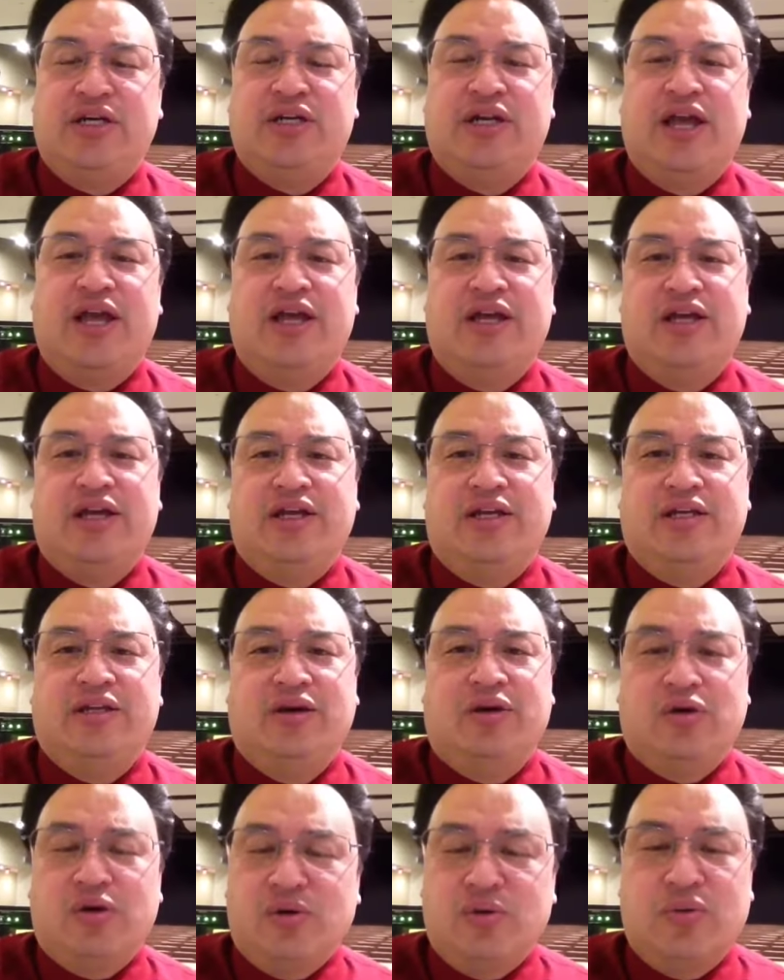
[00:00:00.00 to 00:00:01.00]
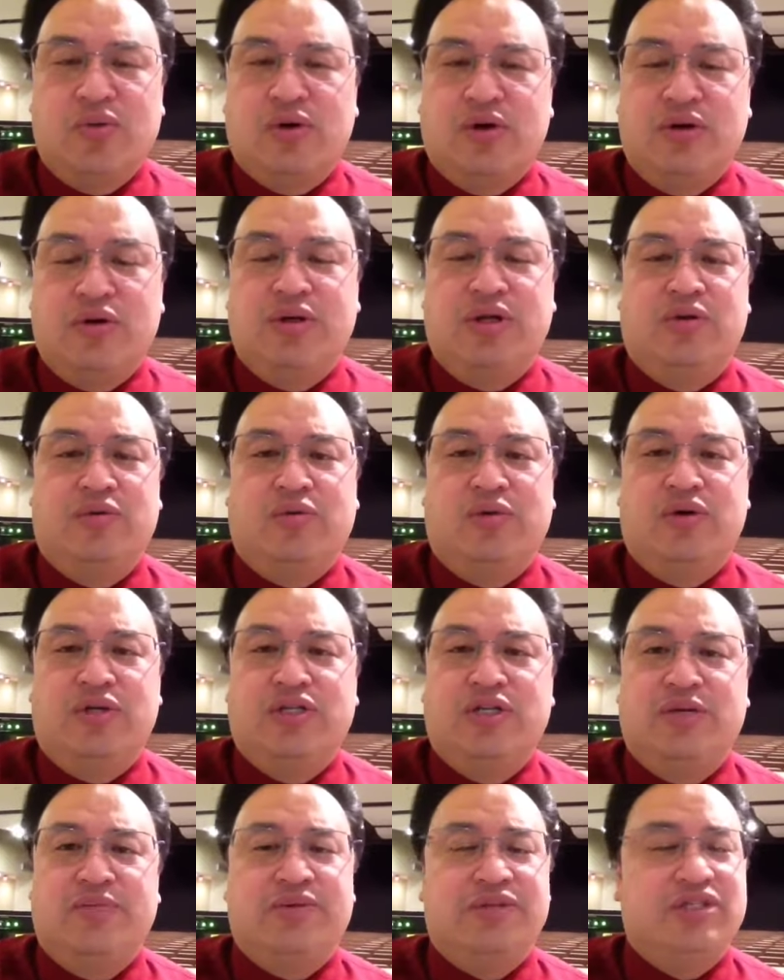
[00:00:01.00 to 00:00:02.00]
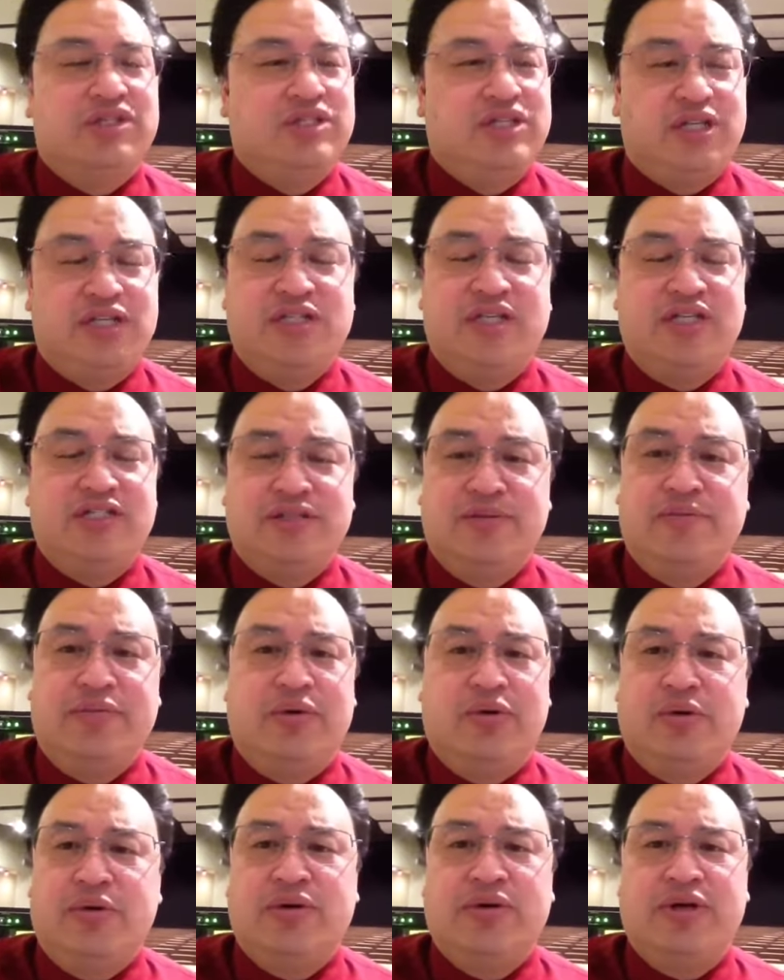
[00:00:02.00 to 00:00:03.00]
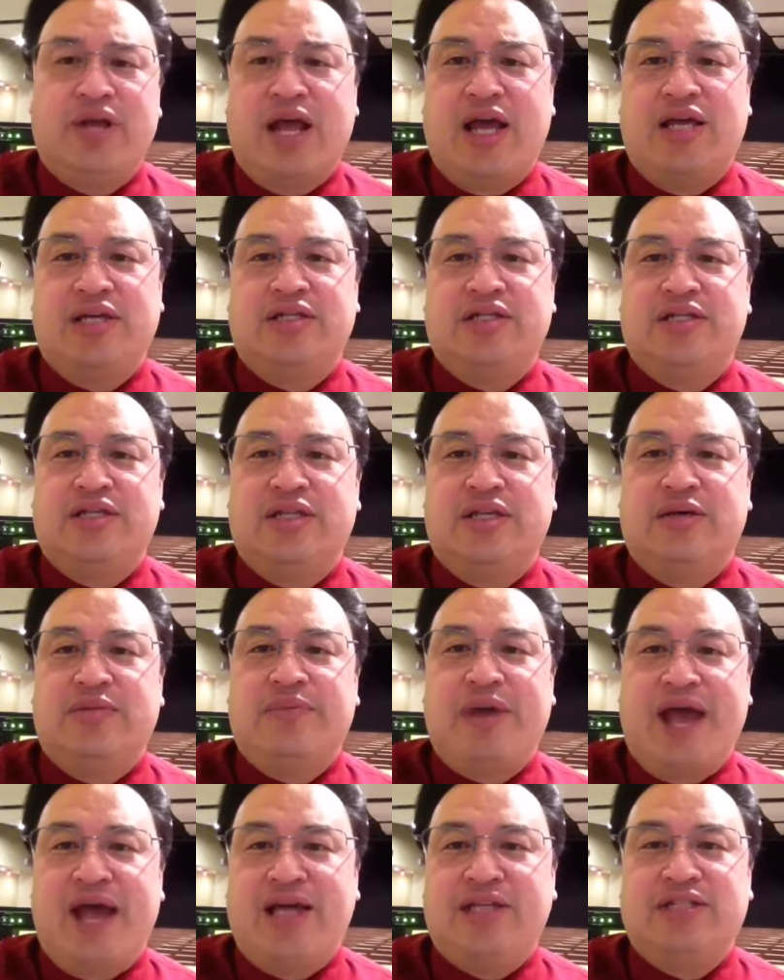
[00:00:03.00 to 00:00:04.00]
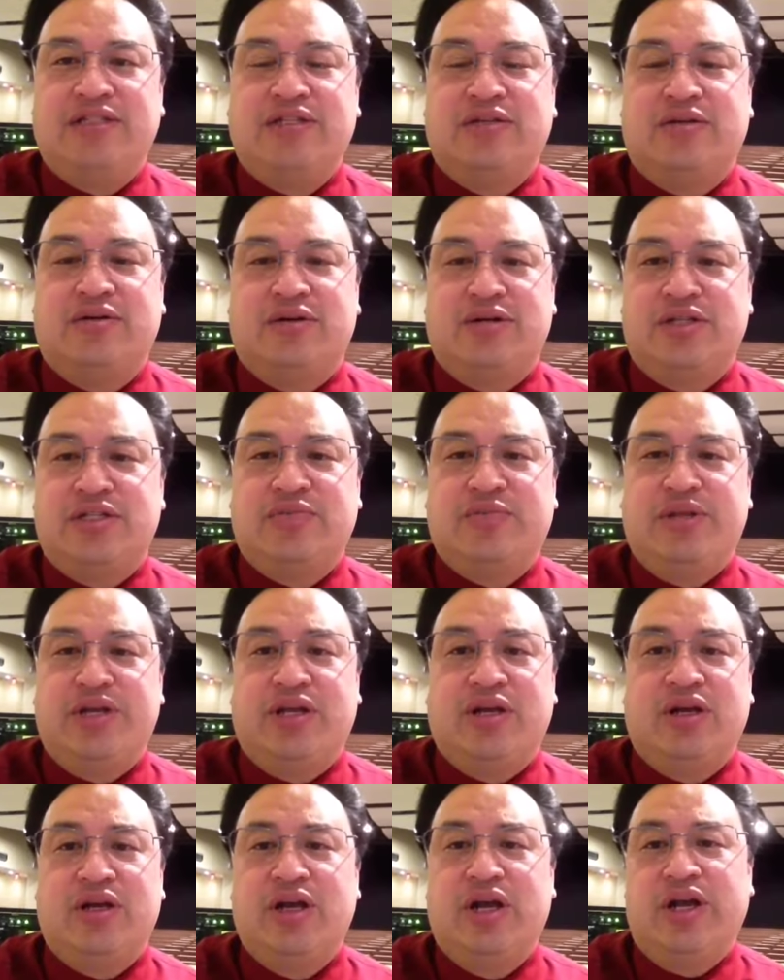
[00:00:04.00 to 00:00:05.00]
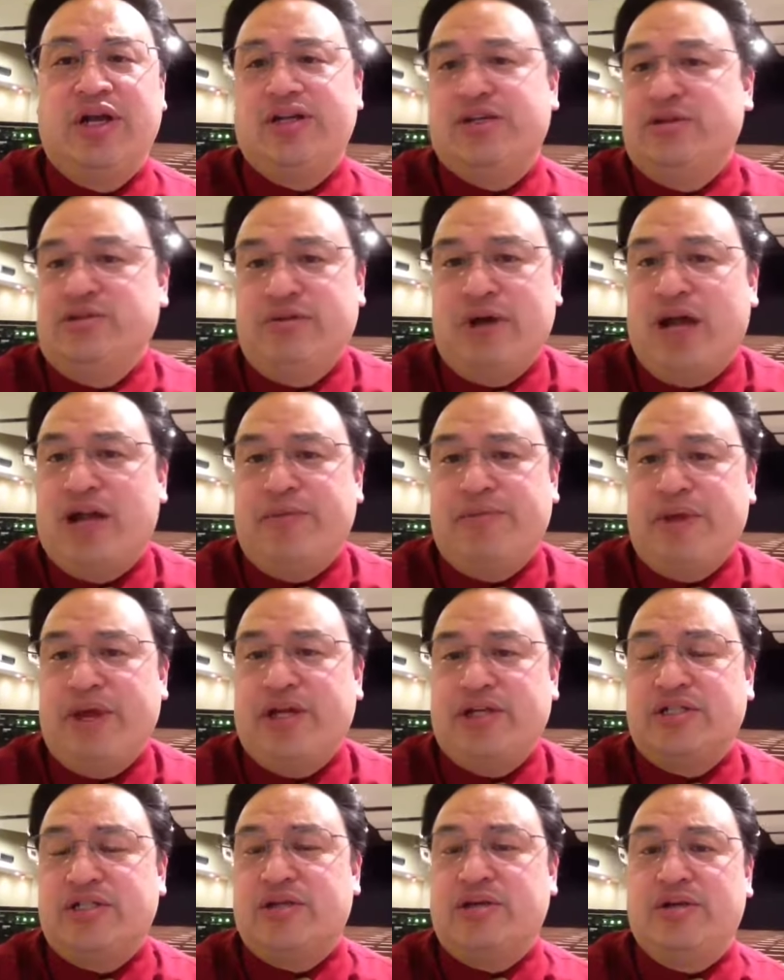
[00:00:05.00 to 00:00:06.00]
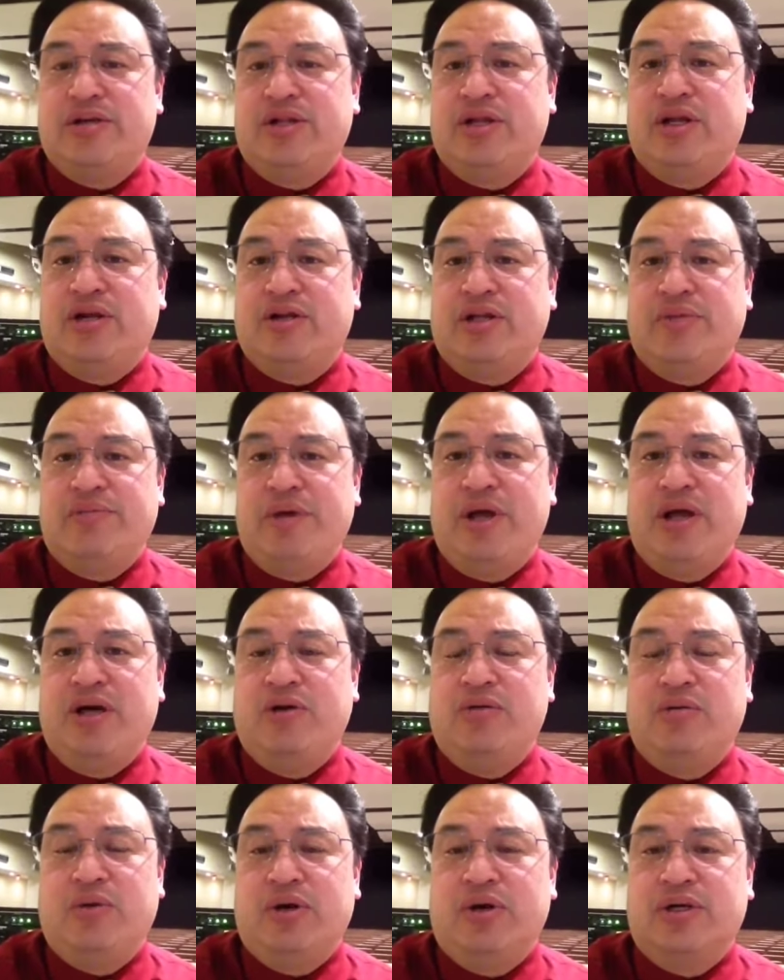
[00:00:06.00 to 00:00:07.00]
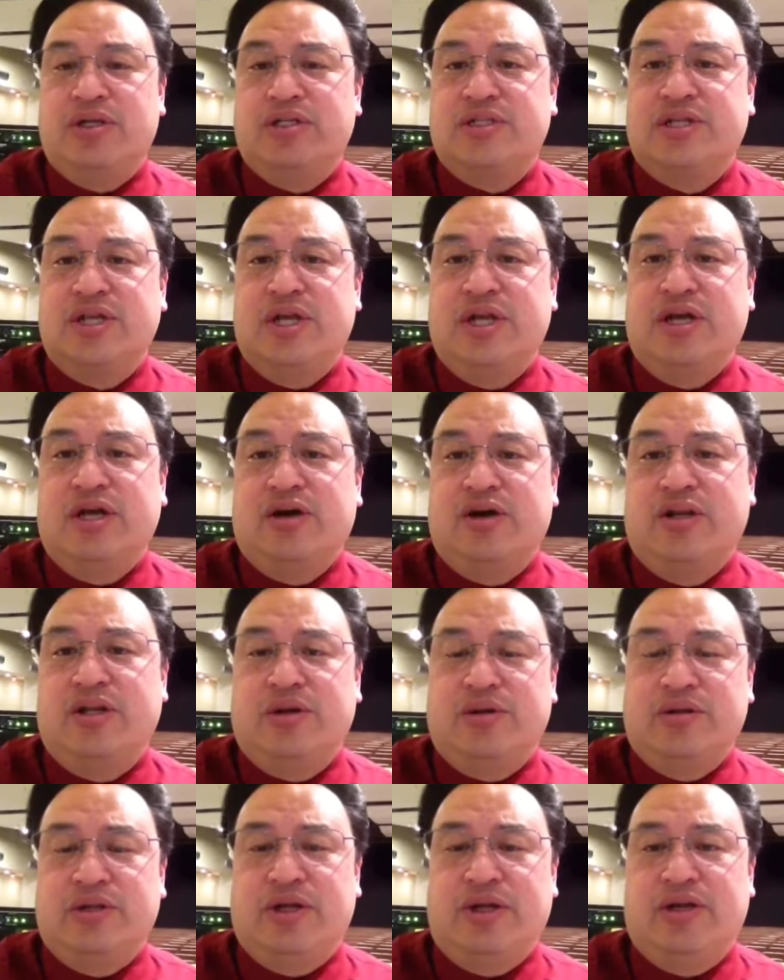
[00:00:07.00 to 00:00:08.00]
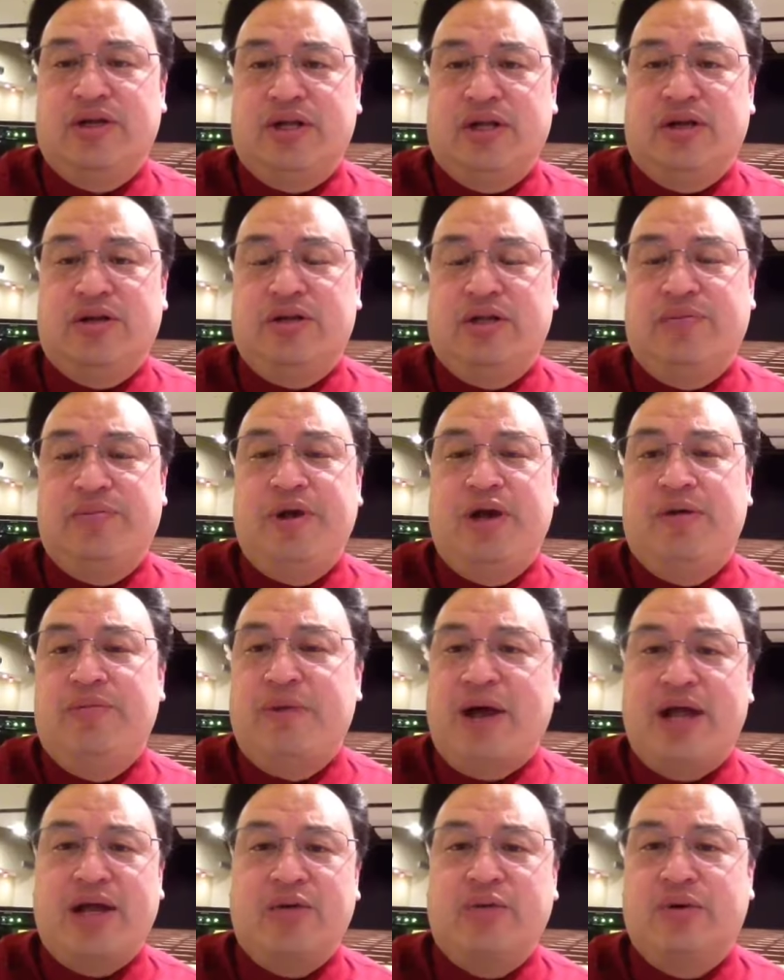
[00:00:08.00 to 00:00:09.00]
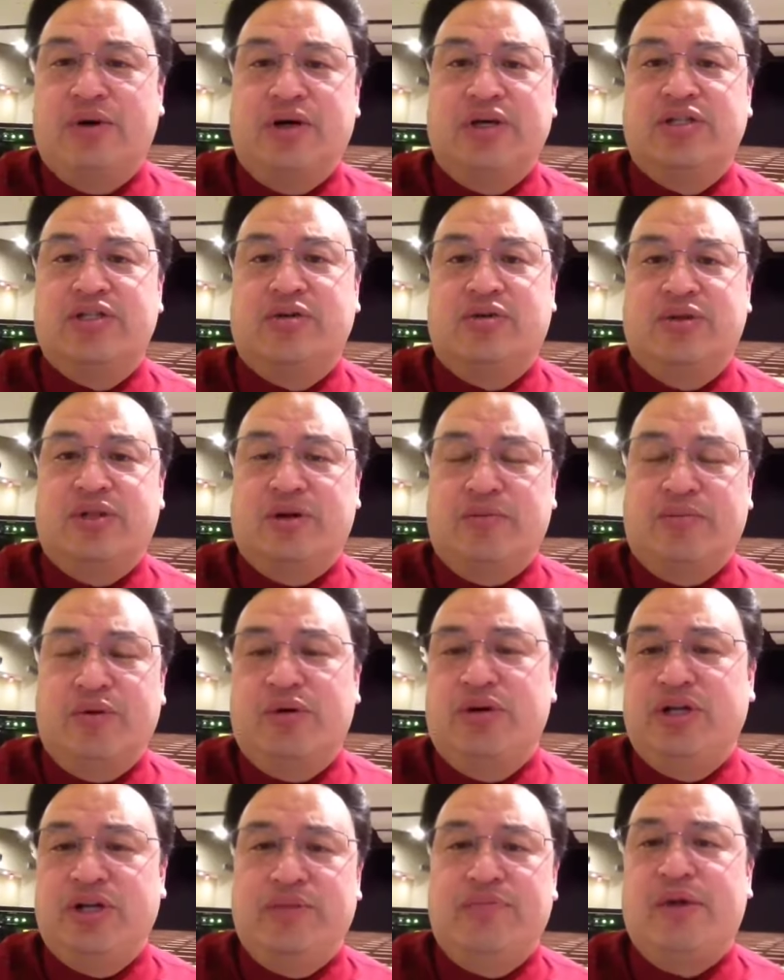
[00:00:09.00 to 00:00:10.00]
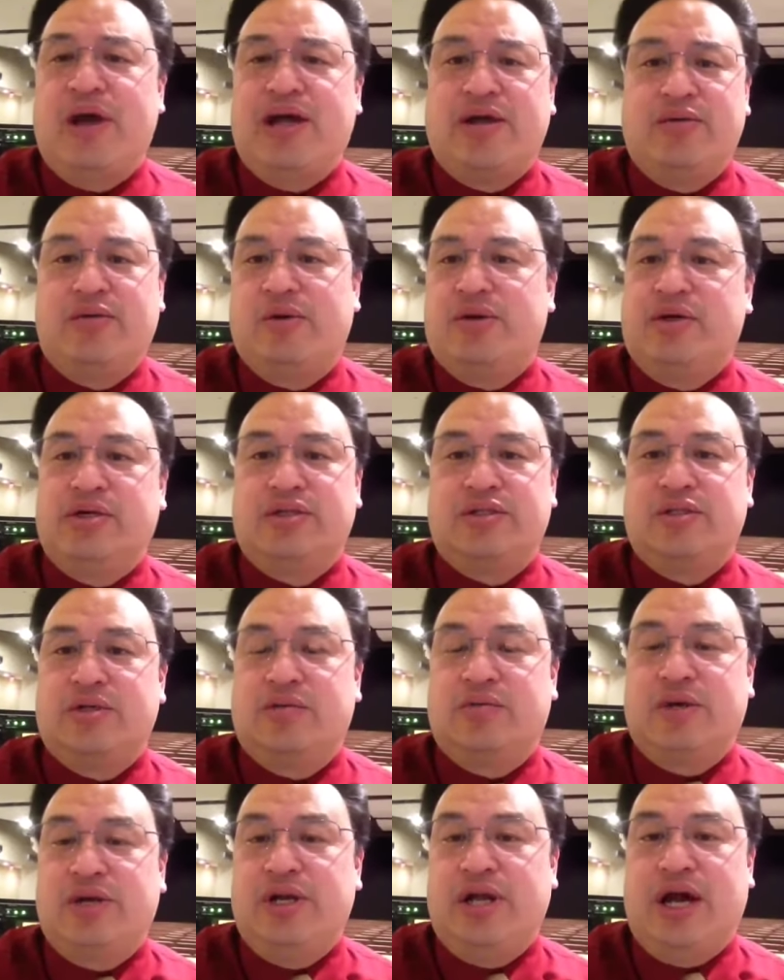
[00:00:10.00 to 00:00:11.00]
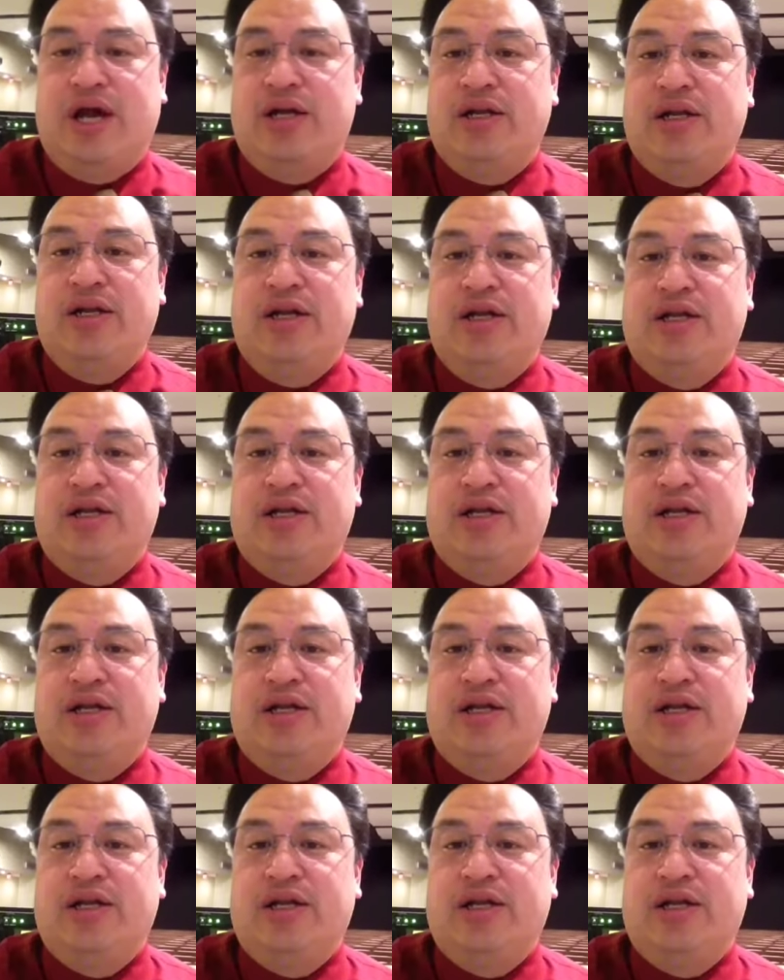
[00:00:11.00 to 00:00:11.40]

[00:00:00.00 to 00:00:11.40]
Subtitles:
Okay, your role in worship is just as important as the pastor or the speaker. You've got to make sure their lapel works, or their lapel mic works, or their podium mic works, or whatnot.